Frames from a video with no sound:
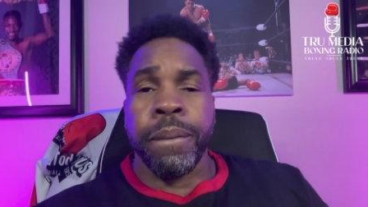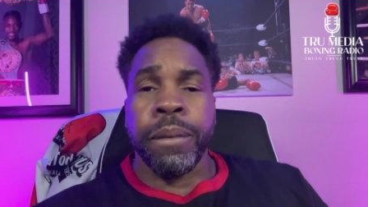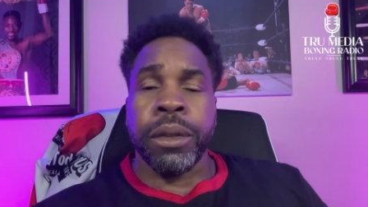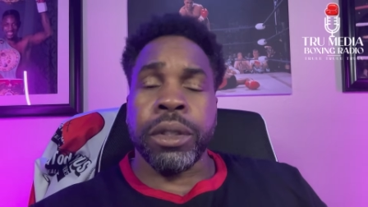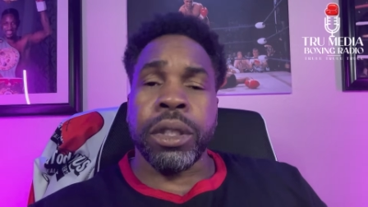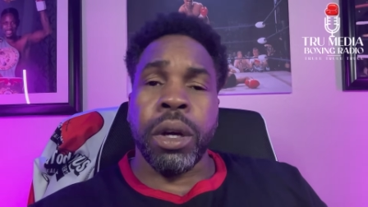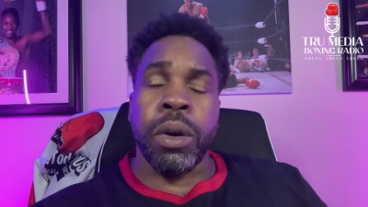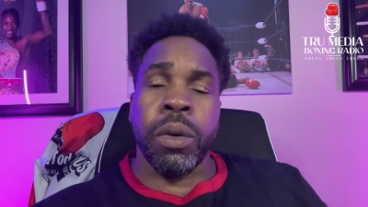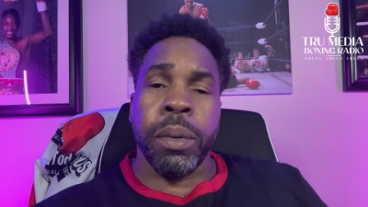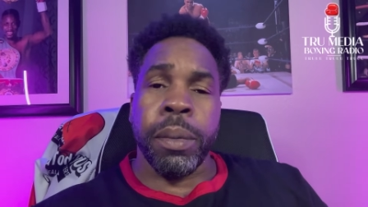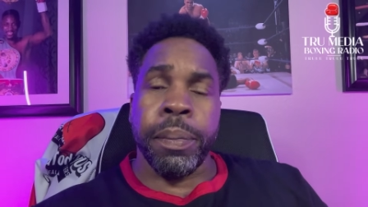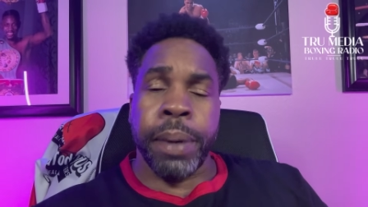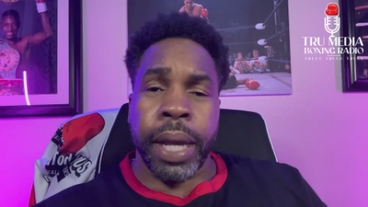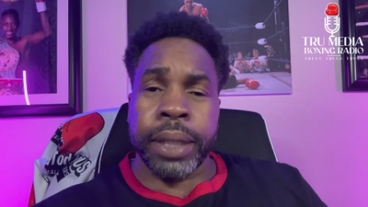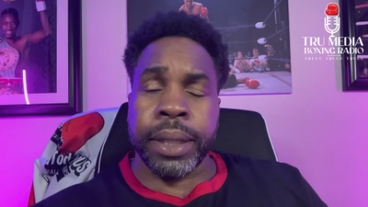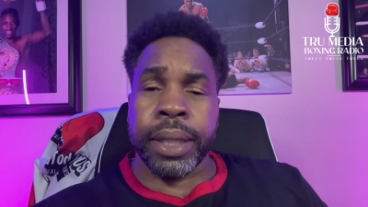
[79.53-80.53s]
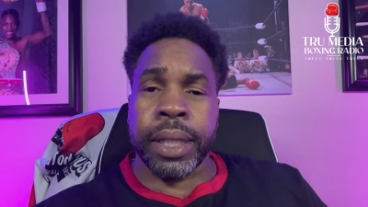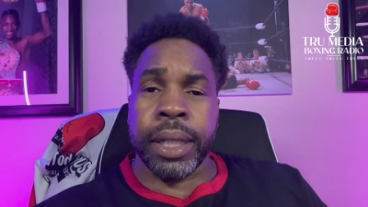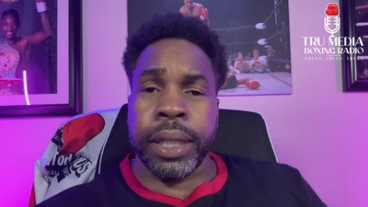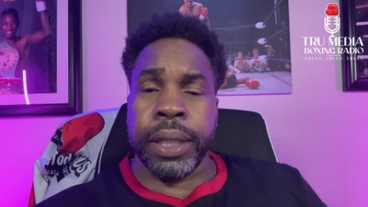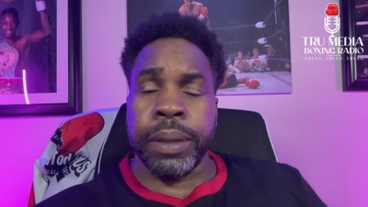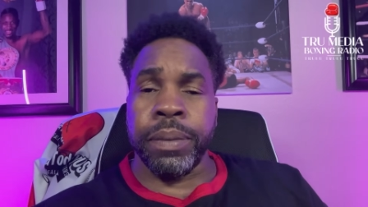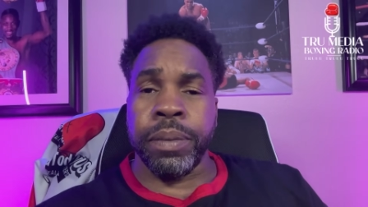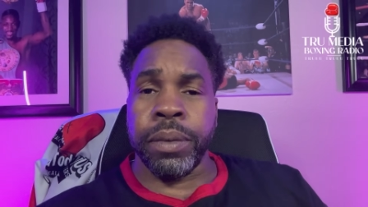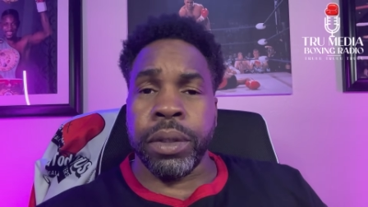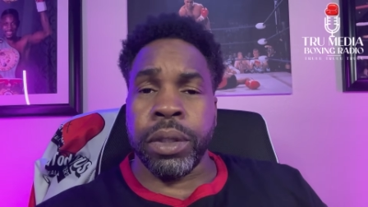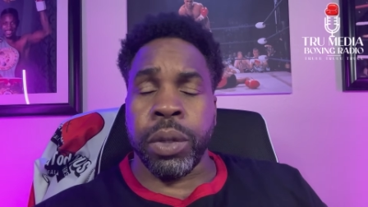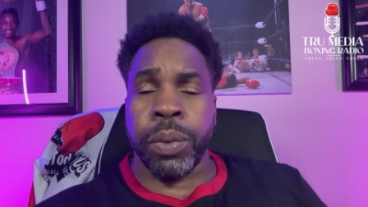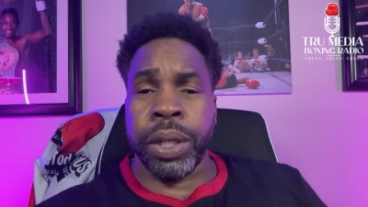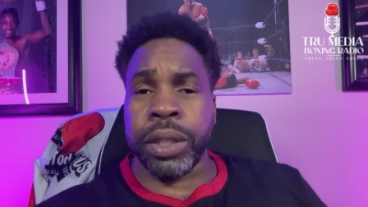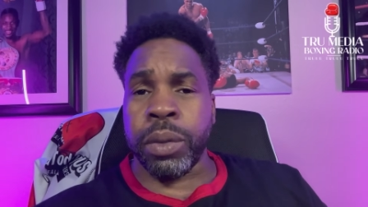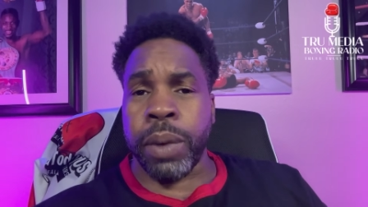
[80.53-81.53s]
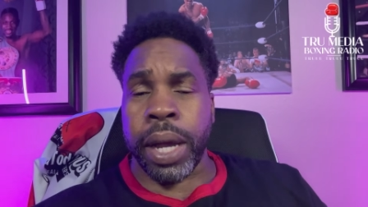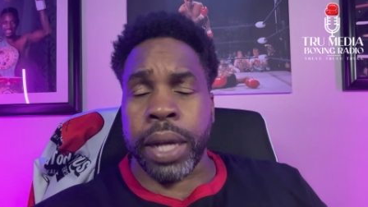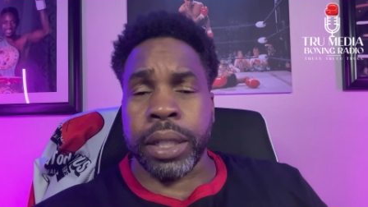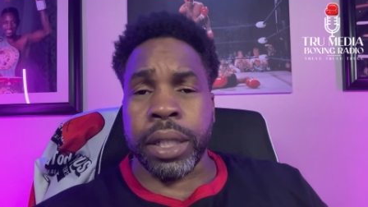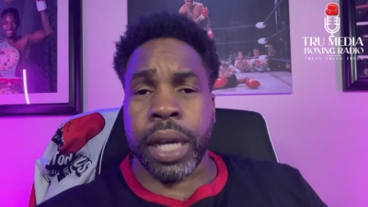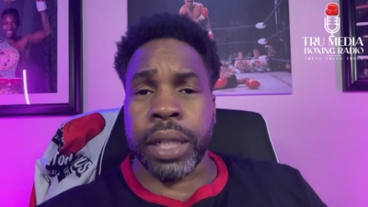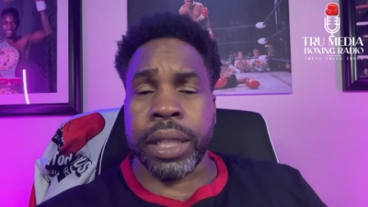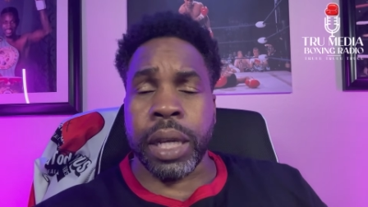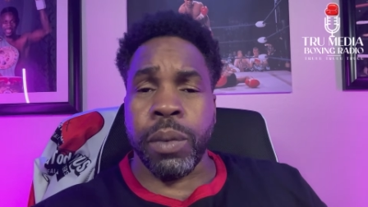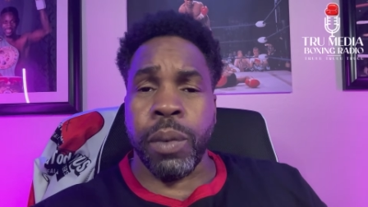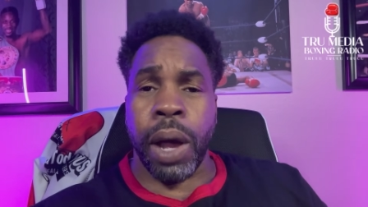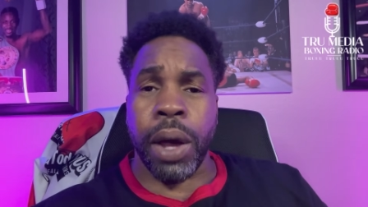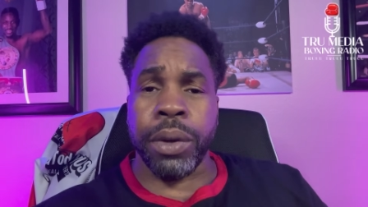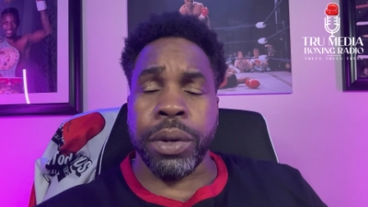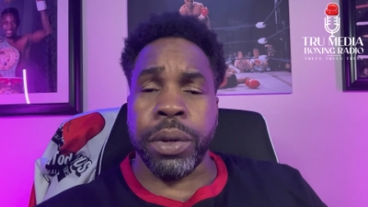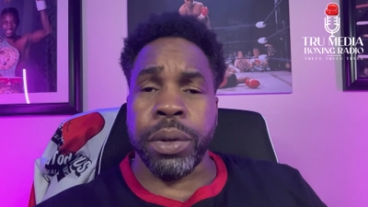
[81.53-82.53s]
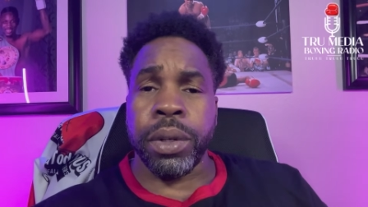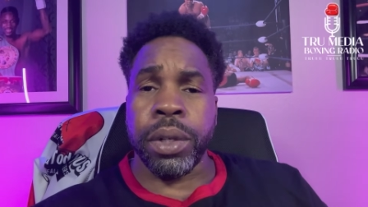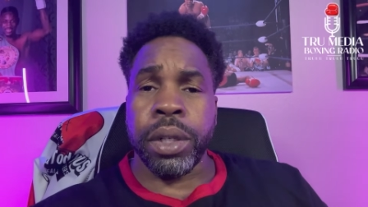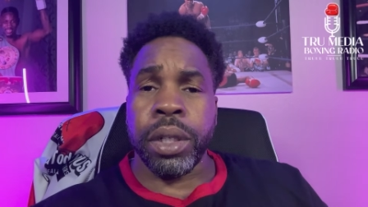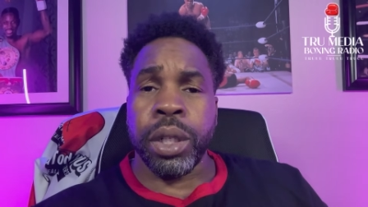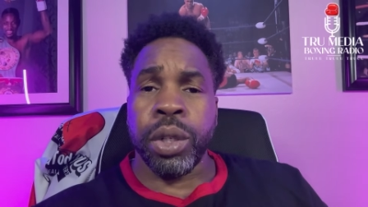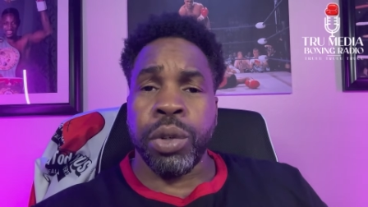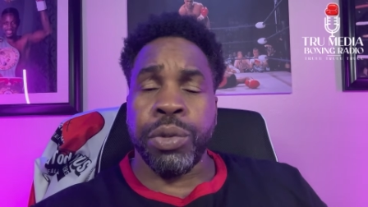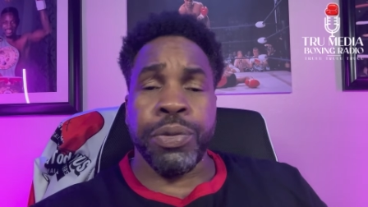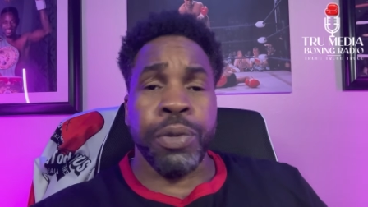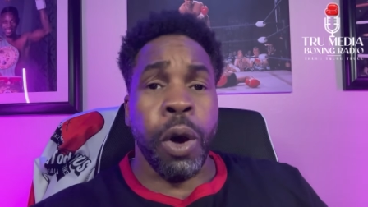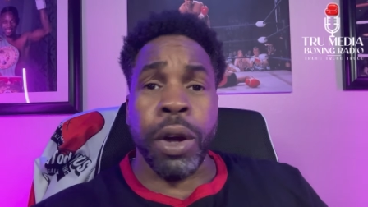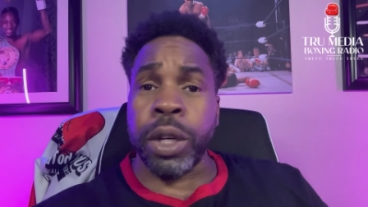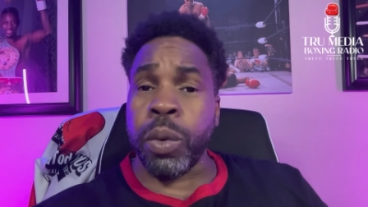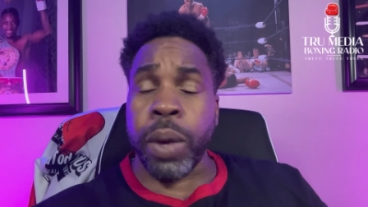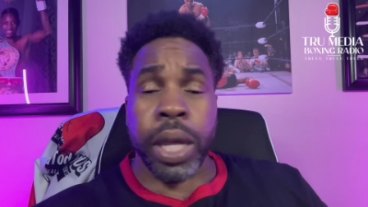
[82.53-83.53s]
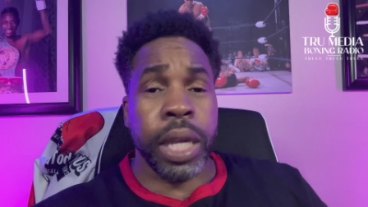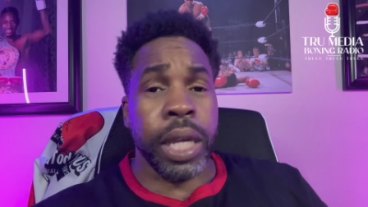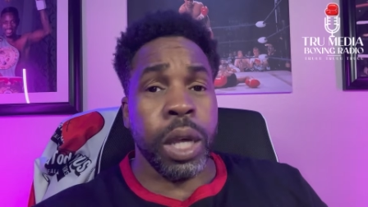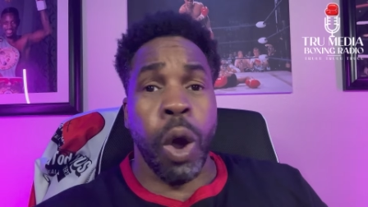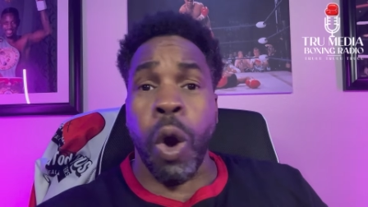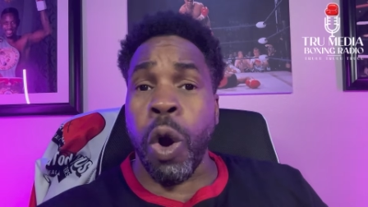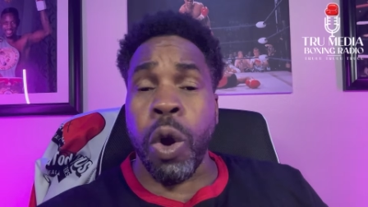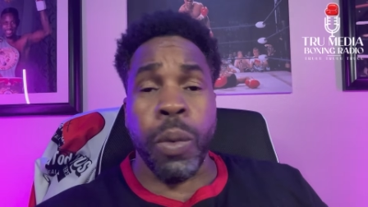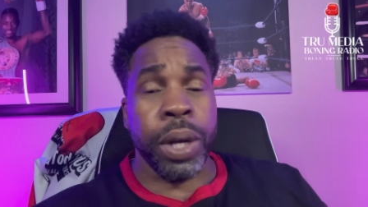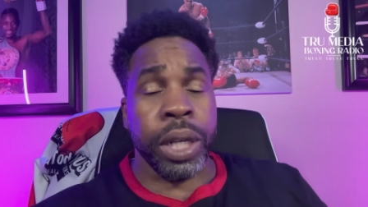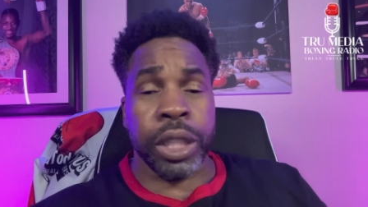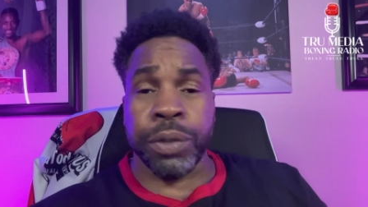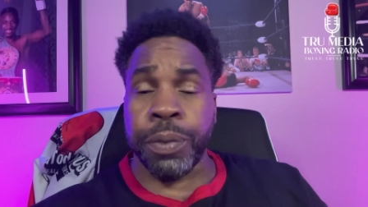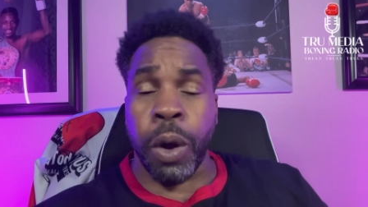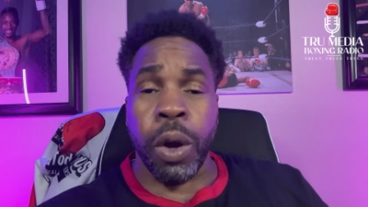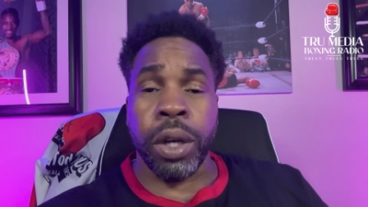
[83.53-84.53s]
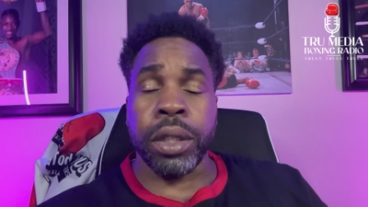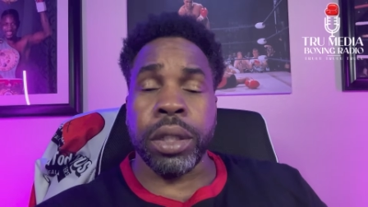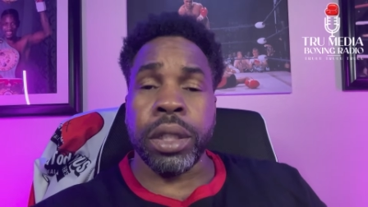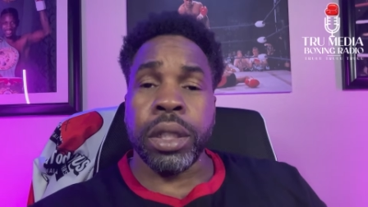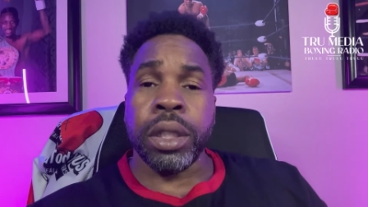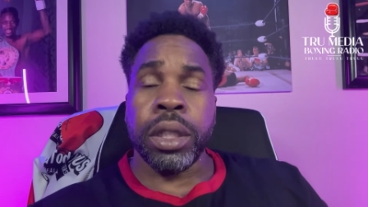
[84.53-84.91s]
So basically, the reason why Deontay Wilder fought the way he always fought,